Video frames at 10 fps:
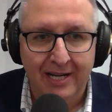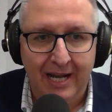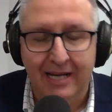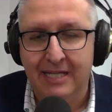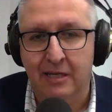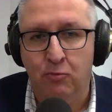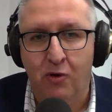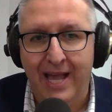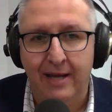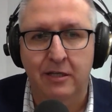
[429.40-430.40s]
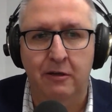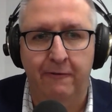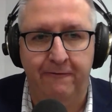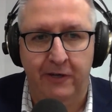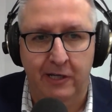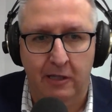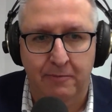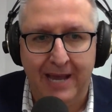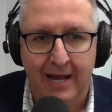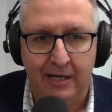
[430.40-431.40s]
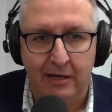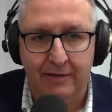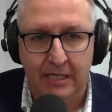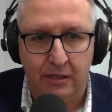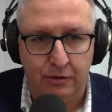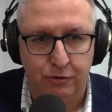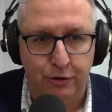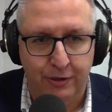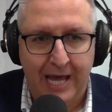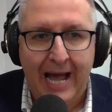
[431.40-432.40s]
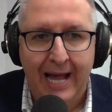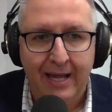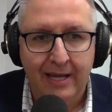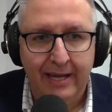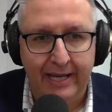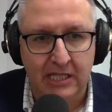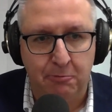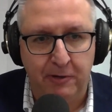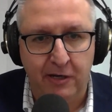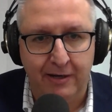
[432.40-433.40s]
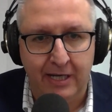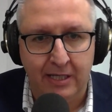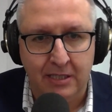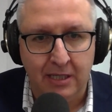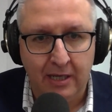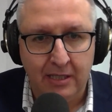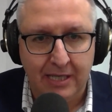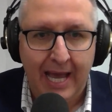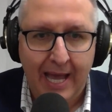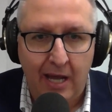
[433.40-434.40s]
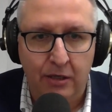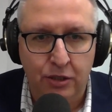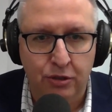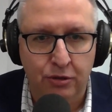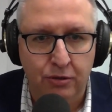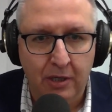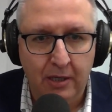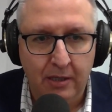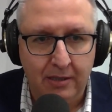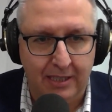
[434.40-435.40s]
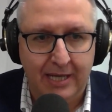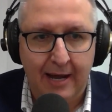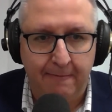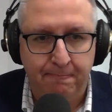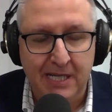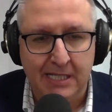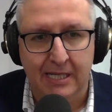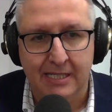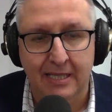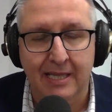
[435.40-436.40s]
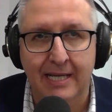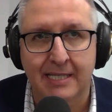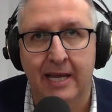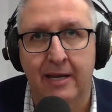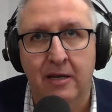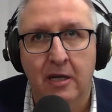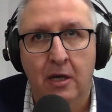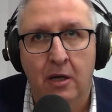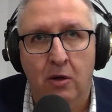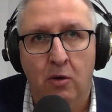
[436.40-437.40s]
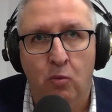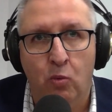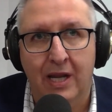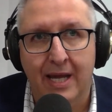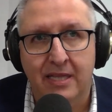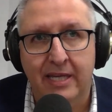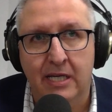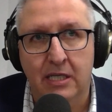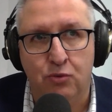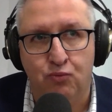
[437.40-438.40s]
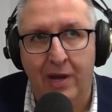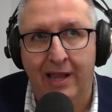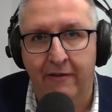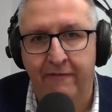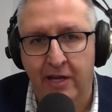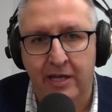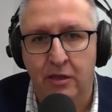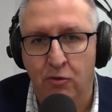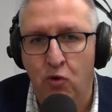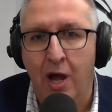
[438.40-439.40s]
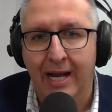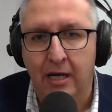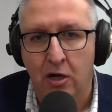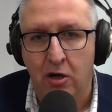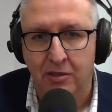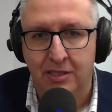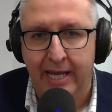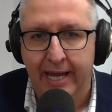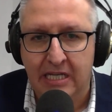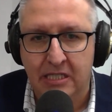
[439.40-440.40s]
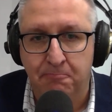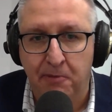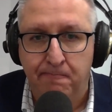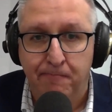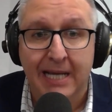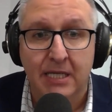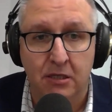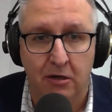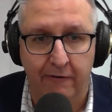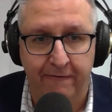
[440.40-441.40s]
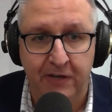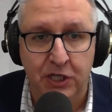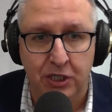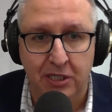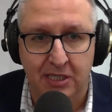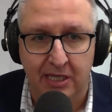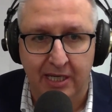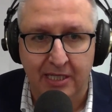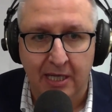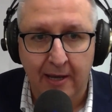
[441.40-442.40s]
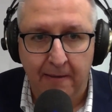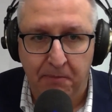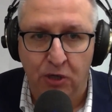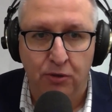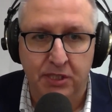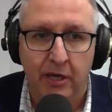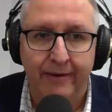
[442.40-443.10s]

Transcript: And I said, well, how do you feel about going through that experience to how you conduct business? And they said, well, I think it's relevant in the right context, but based on efficiencies, but also